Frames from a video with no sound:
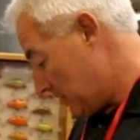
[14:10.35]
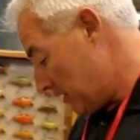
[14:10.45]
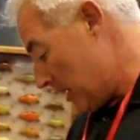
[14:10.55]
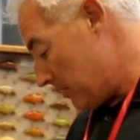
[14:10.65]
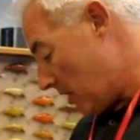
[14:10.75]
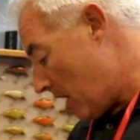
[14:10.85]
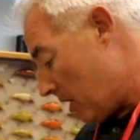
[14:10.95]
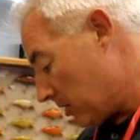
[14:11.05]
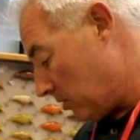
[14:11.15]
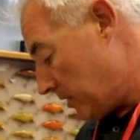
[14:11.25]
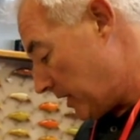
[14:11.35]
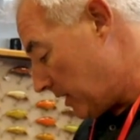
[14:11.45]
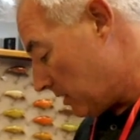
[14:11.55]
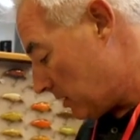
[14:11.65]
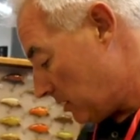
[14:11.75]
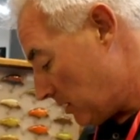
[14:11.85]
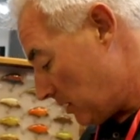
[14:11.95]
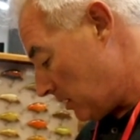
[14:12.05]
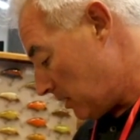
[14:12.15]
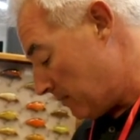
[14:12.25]
Another article here
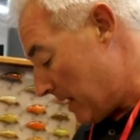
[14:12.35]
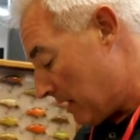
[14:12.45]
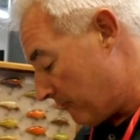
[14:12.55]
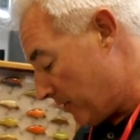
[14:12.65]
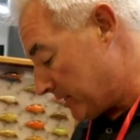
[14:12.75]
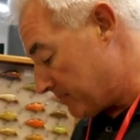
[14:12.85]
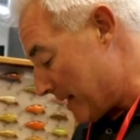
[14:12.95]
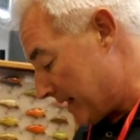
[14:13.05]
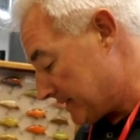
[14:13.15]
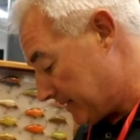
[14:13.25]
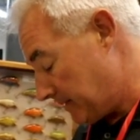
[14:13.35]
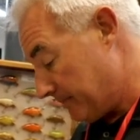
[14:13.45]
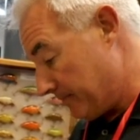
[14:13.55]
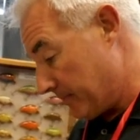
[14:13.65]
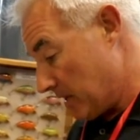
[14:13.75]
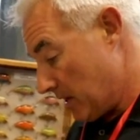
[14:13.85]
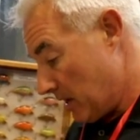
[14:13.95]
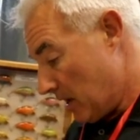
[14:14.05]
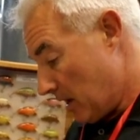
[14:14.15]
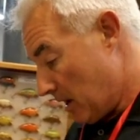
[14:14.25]
about Fred's passing. You